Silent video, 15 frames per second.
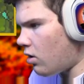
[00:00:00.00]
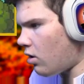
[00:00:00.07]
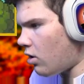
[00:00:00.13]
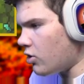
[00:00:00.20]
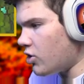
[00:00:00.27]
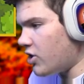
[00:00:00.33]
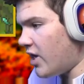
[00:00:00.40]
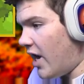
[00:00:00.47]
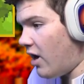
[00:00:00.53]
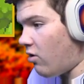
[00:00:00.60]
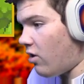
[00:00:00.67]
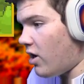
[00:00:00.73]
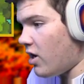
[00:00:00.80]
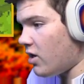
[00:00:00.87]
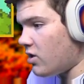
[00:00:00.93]
all just
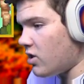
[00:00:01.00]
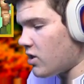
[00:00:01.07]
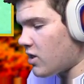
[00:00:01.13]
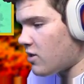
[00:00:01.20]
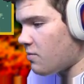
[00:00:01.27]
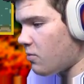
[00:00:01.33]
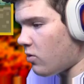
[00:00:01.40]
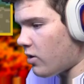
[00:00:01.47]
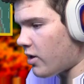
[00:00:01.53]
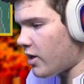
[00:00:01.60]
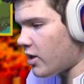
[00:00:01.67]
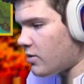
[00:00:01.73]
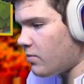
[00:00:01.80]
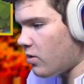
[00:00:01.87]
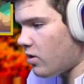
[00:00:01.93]
area to explore and
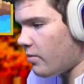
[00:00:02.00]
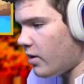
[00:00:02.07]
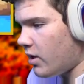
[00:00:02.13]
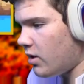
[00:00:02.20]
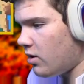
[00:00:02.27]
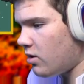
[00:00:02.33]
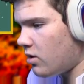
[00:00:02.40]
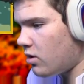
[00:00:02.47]
catch Pokemon?